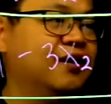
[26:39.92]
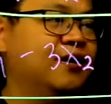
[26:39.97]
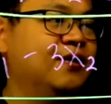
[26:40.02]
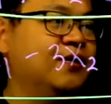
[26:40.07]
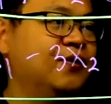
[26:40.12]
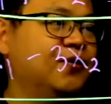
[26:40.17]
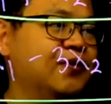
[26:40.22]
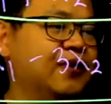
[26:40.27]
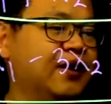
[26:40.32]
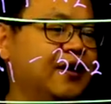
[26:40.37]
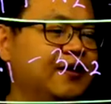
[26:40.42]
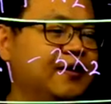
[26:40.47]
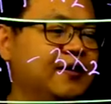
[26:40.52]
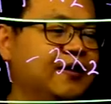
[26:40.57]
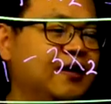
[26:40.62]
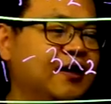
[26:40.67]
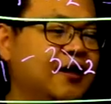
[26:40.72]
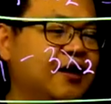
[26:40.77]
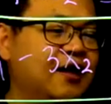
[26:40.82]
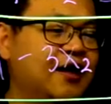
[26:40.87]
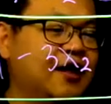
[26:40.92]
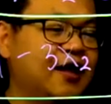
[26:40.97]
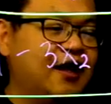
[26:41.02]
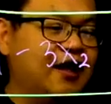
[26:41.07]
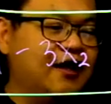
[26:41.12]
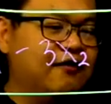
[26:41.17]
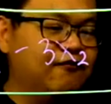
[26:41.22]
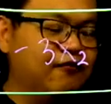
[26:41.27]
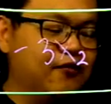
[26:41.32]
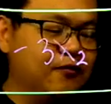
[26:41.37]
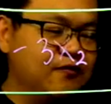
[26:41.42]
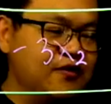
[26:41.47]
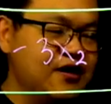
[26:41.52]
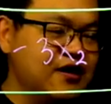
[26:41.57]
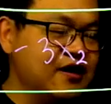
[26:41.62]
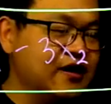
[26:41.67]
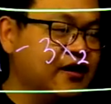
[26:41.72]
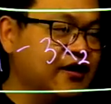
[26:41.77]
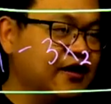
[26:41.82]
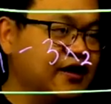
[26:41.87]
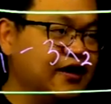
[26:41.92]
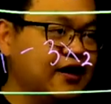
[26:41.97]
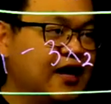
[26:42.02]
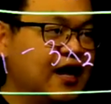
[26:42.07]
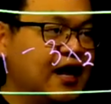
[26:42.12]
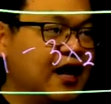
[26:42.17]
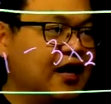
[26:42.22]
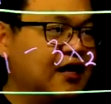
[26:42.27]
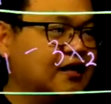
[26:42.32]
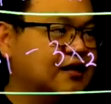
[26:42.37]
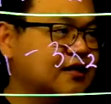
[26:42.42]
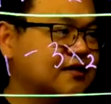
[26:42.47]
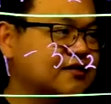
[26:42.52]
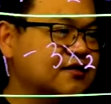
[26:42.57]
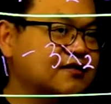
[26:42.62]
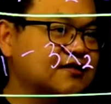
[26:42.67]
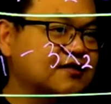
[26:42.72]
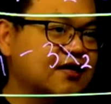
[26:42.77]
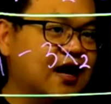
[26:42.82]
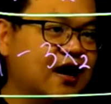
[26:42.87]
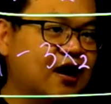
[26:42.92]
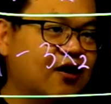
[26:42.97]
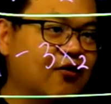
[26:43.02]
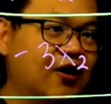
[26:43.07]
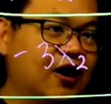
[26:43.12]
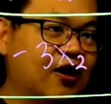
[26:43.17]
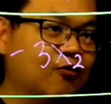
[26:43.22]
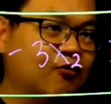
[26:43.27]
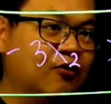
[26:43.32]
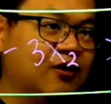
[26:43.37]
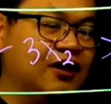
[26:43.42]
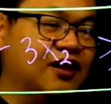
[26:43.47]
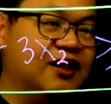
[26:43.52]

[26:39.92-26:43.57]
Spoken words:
Okay? And from here, this is how I will